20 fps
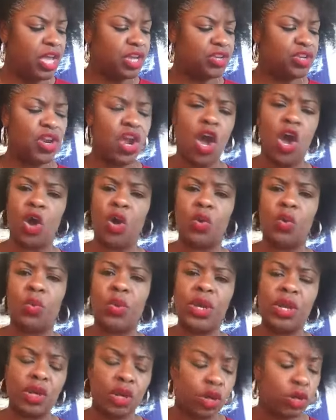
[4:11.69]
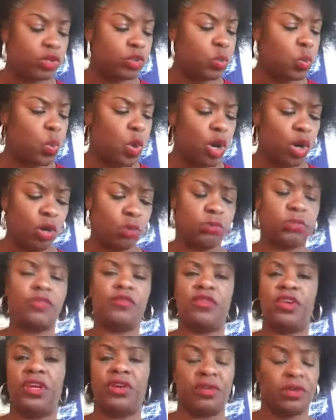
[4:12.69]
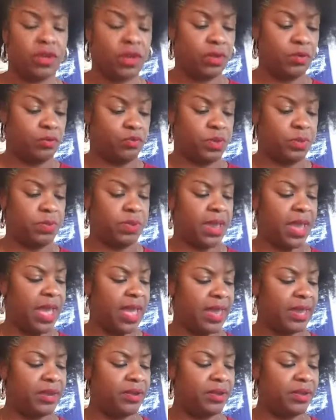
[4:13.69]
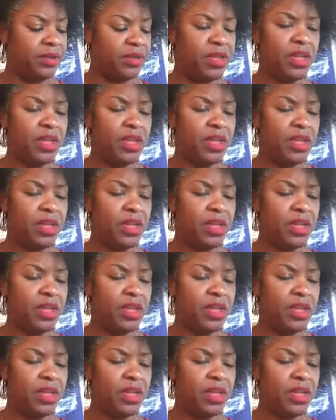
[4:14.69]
No, we learned worms, Frida replied.